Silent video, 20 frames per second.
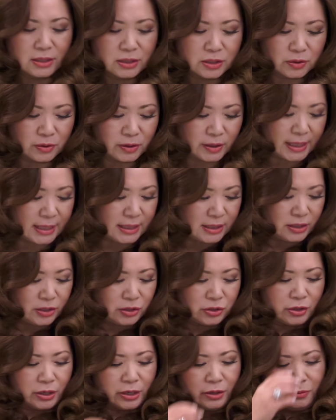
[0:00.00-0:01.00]
so let's
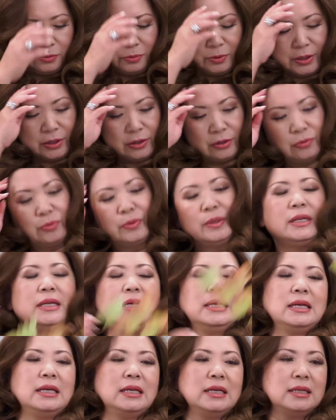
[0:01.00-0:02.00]
start with
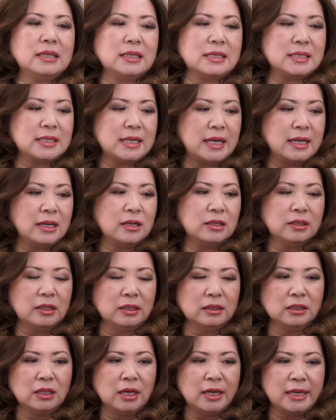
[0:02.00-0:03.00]
greening in and setting the
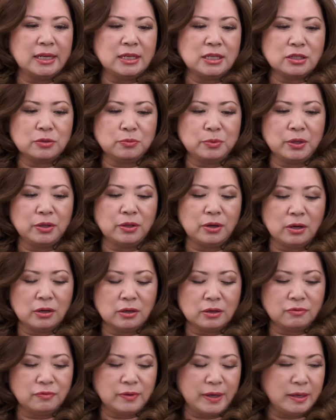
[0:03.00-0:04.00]
lines with
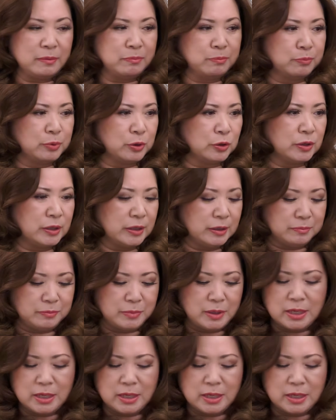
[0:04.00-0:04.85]
our viburnum.